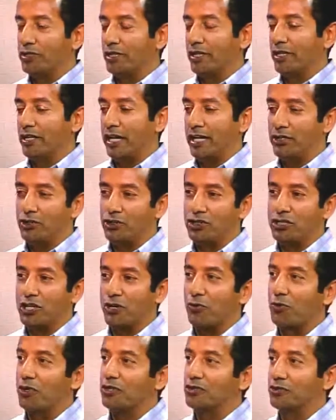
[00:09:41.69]
and I do share
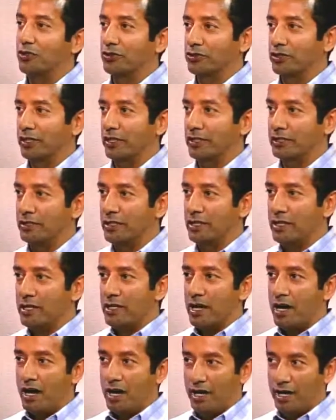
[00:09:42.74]
resources
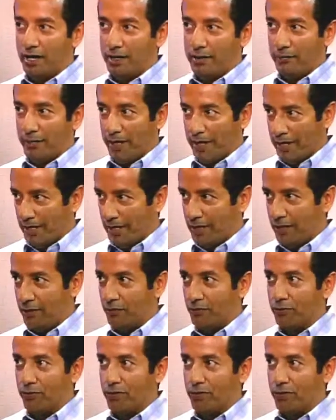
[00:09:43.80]
on my